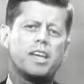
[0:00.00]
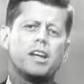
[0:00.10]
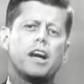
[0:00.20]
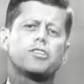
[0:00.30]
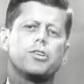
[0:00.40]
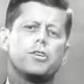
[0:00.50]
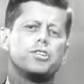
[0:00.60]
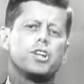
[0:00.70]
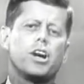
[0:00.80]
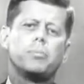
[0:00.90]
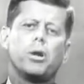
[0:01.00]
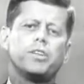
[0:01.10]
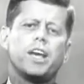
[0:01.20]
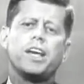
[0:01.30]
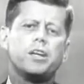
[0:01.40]
We cannot turn the
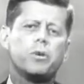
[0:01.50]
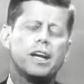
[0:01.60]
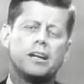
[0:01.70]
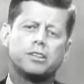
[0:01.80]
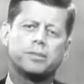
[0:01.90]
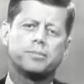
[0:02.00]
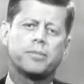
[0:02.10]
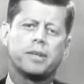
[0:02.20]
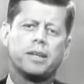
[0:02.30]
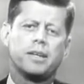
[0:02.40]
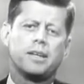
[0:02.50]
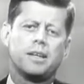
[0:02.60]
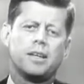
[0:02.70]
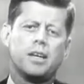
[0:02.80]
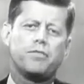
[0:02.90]
job over to anyone else.
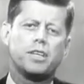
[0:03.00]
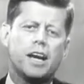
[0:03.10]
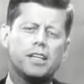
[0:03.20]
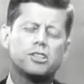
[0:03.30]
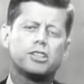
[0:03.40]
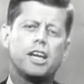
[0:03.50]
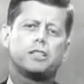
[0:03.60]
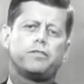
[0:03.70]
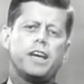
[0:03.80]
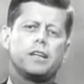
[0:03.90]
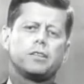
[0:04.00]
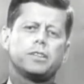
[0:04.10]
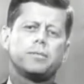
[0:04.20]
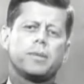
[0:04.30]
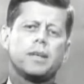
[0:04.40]
If the United States
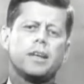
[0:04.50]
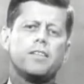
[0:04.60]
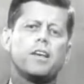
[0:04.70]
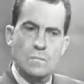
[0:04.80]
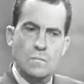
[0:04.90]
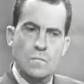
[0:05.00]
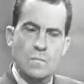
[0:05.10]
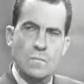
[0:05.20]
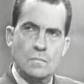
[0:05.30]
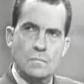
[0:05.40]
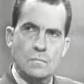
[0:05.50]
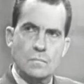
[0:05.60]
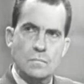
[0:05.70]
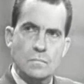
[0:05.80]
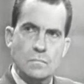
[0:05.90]
fails, then the whole
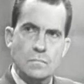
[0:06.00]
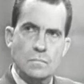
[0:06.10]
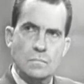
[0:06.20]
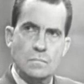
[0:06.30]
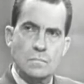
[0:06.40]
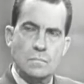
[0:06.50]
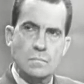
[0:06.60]
cause of freedom fails.